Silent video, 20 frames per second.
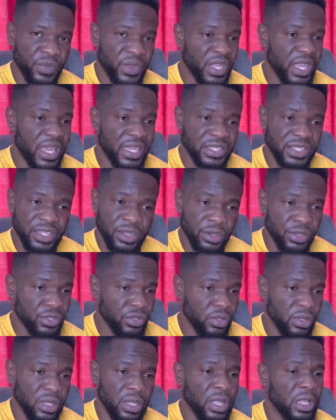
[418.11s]
I tell
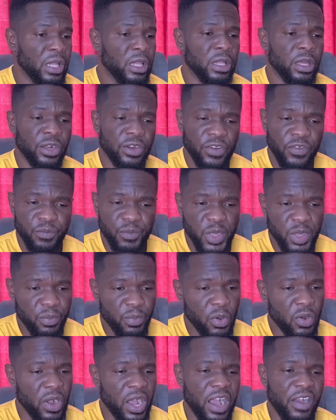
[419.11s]
you, a lot of
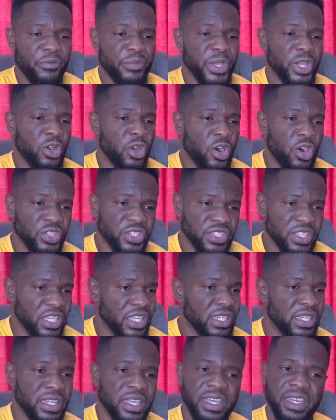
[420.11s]
people have been caught
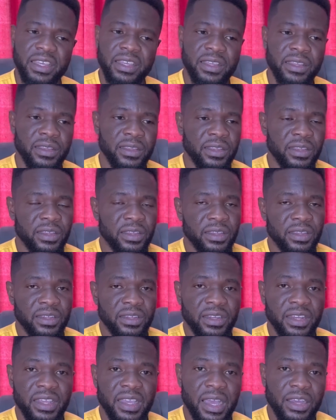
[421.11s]
in there.
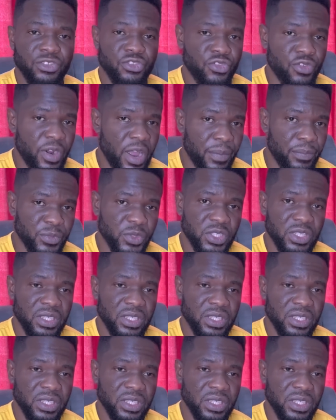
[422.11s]
They are trapped.